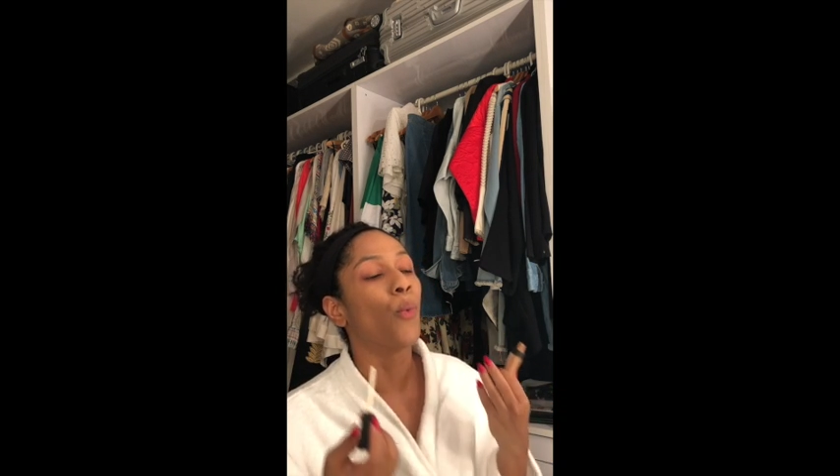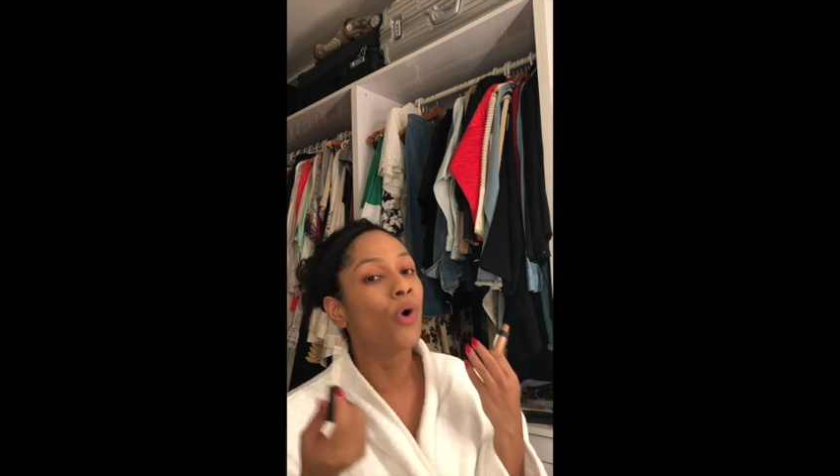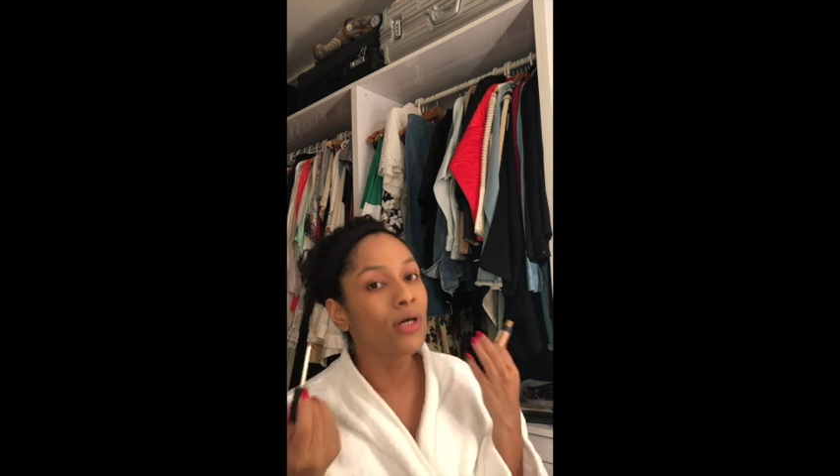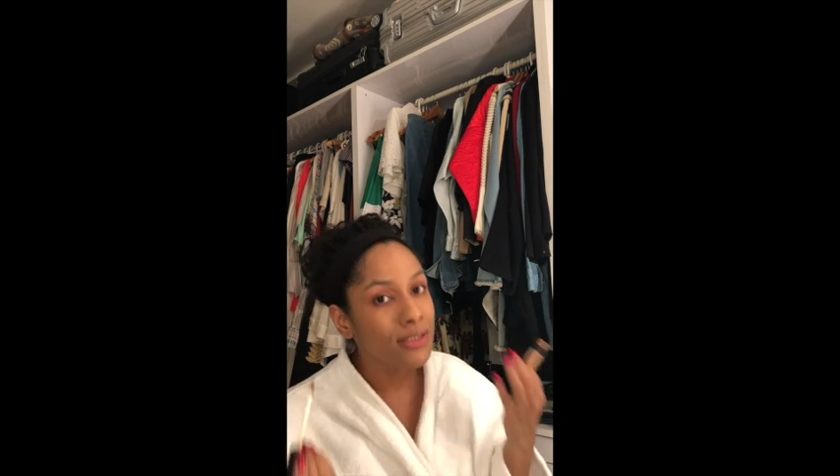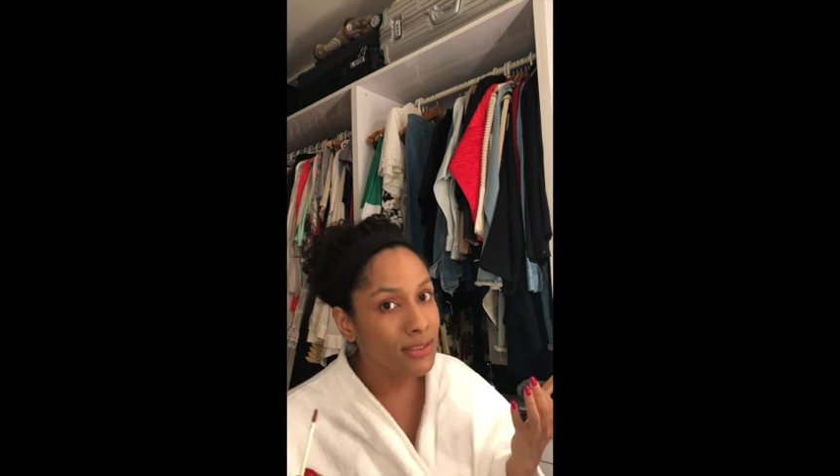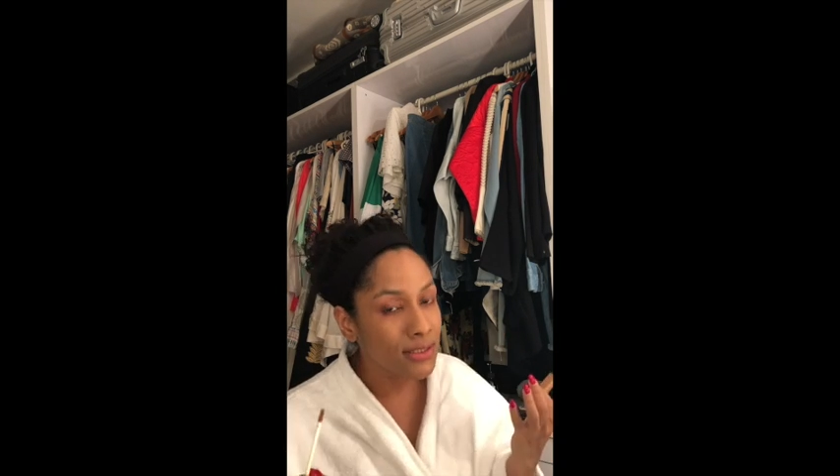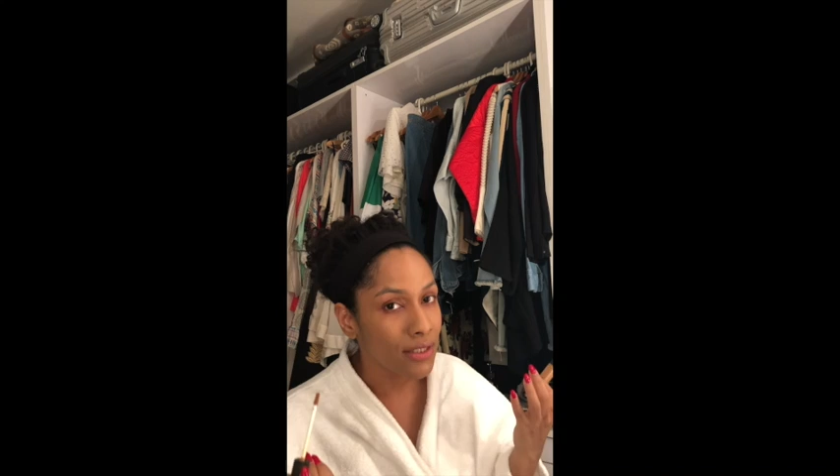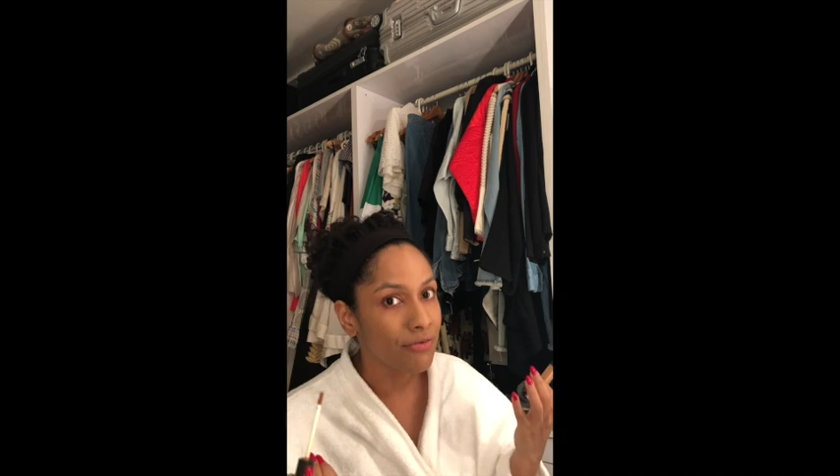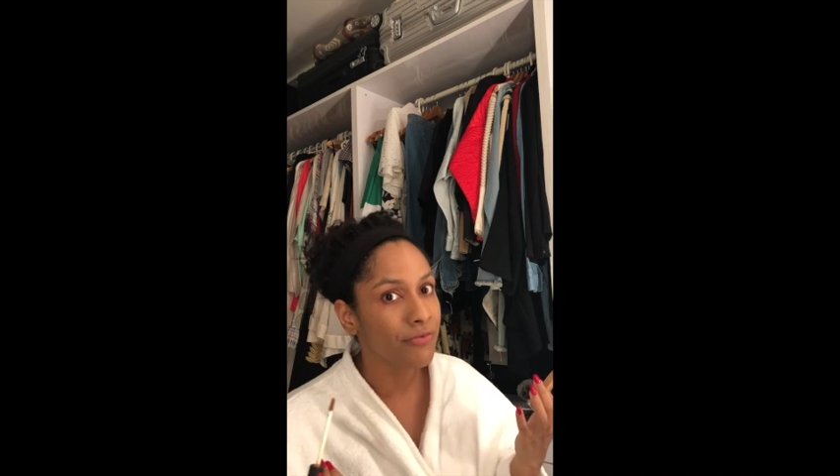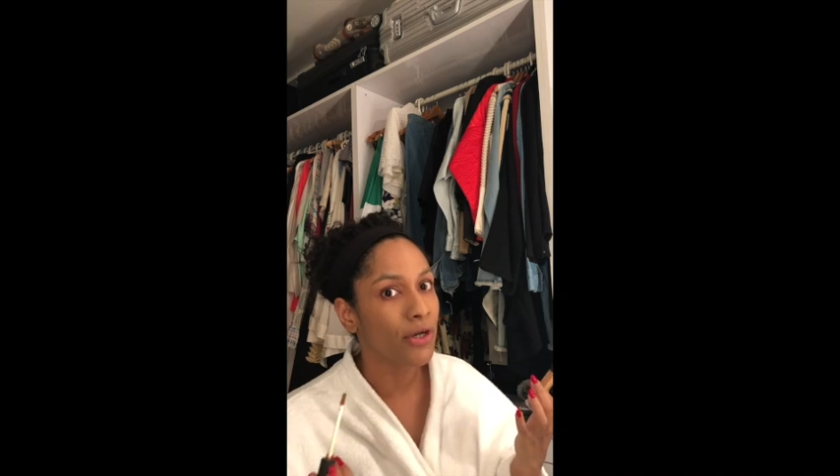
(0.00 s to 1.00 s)
worse
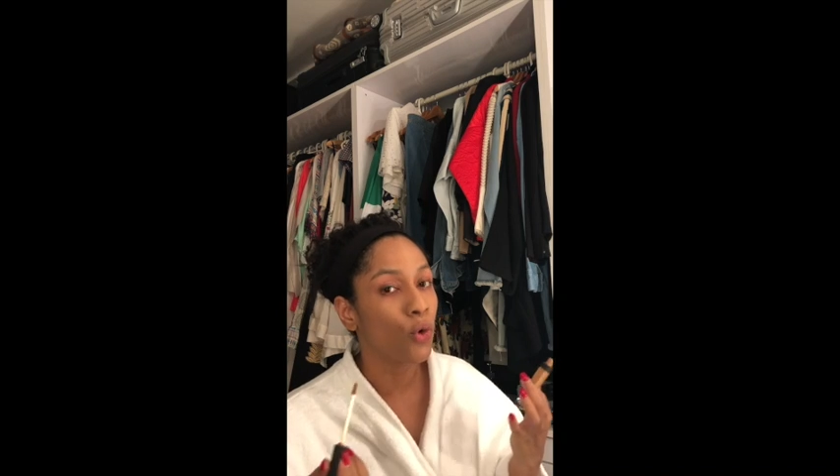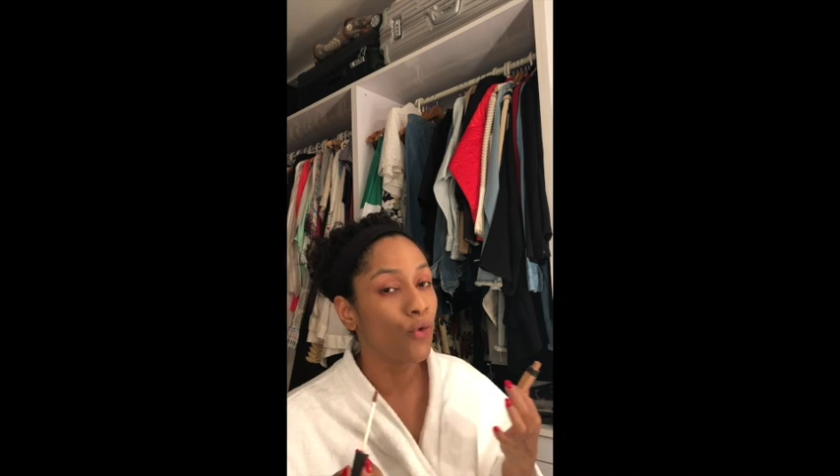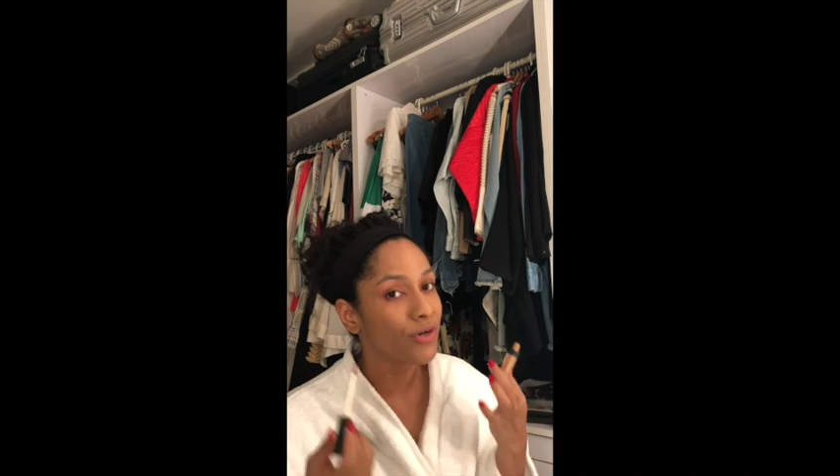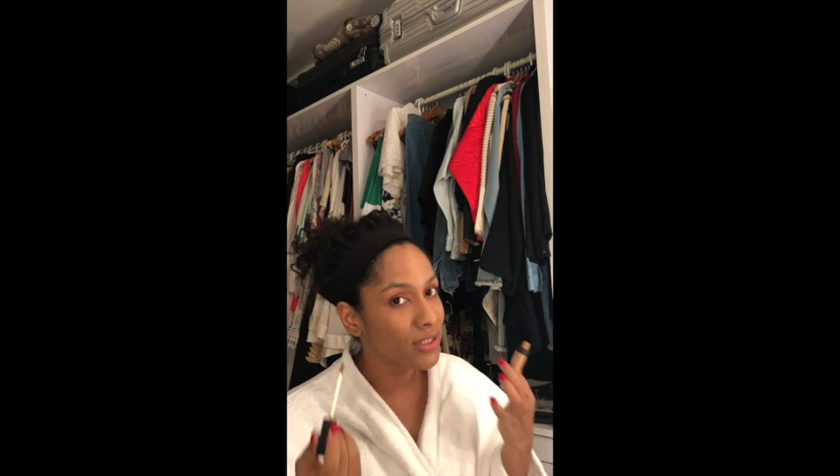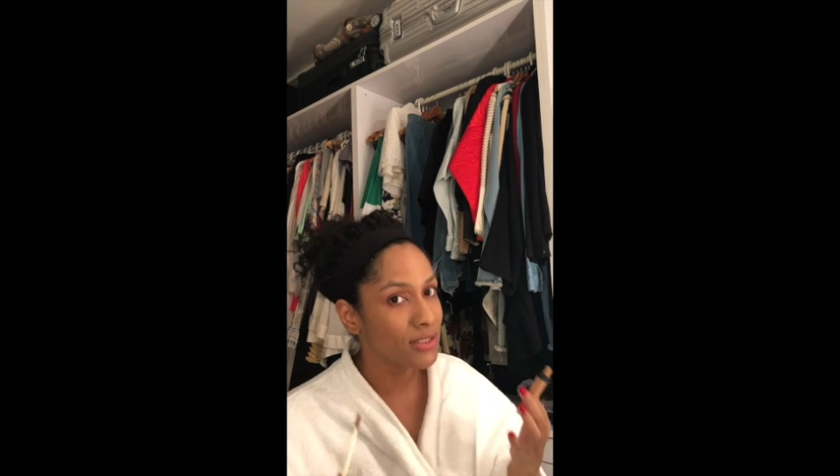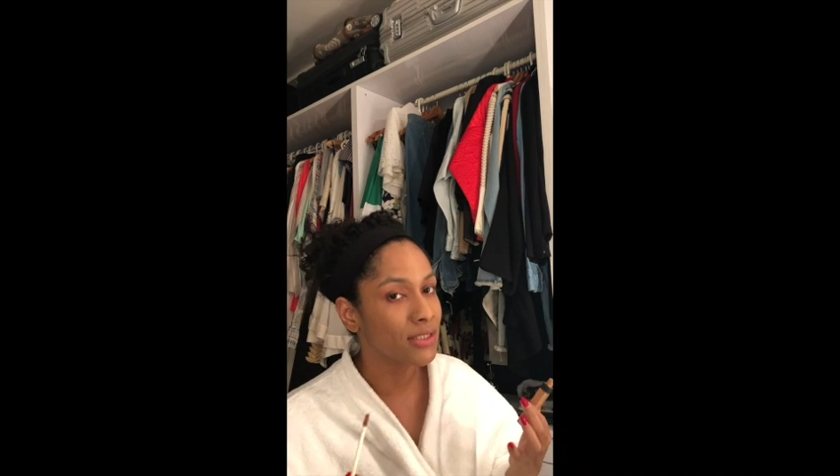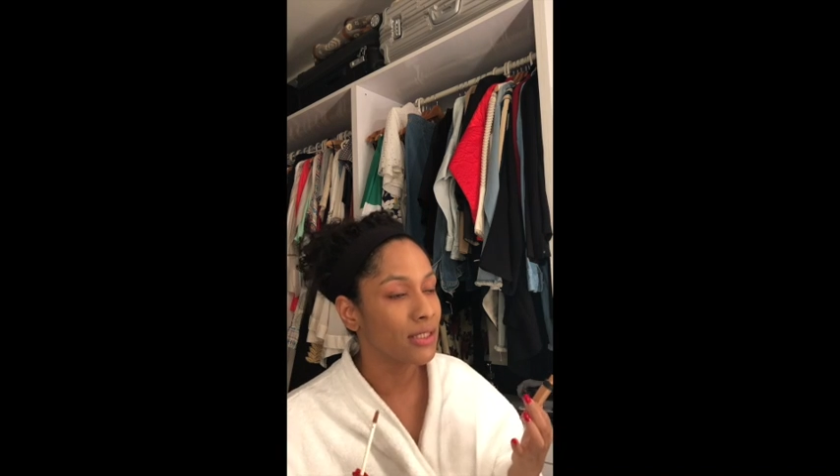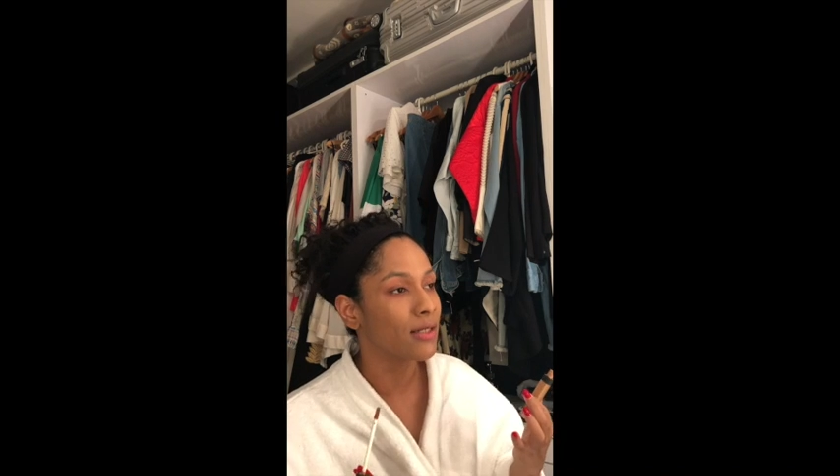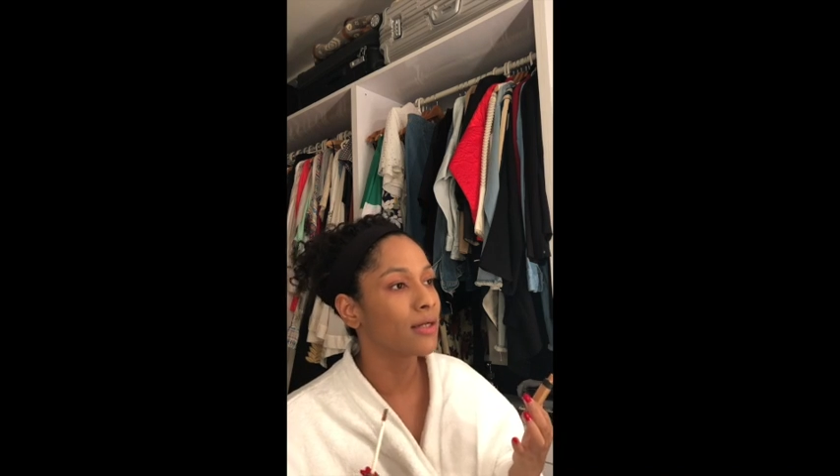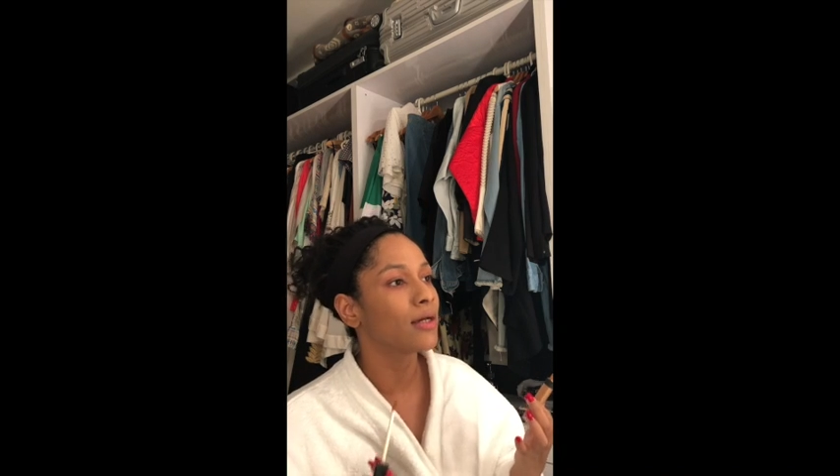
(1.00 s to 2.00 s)
if they're over
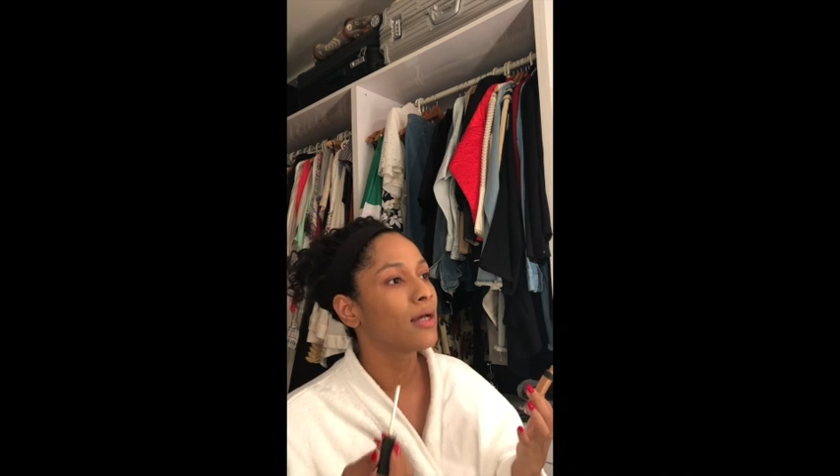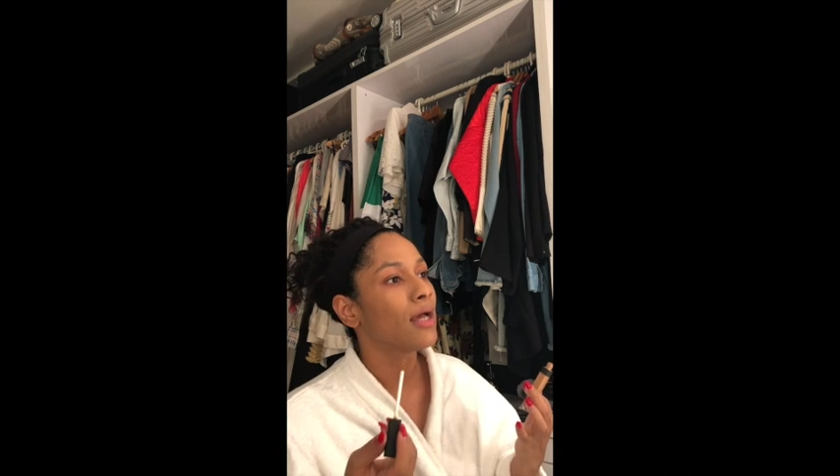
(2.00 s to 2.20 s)
concealed,